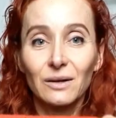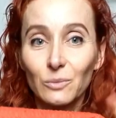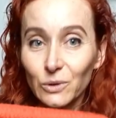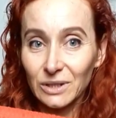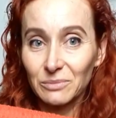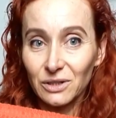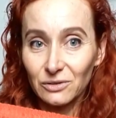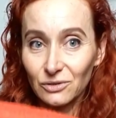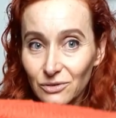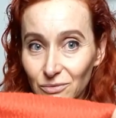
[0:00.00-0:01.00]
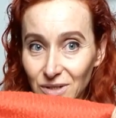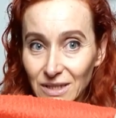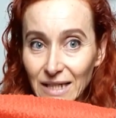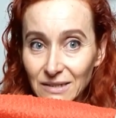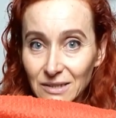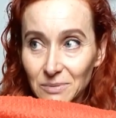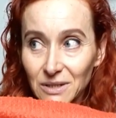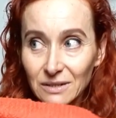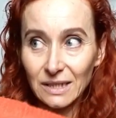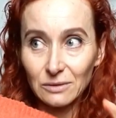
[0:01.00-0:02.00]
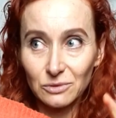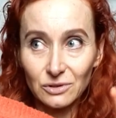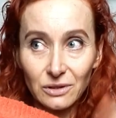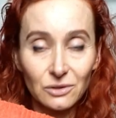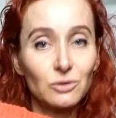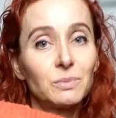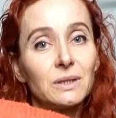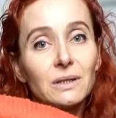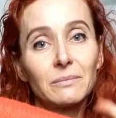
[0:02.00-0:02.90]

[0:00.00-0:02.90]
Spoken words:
what I'm going to do with that, because that was going to be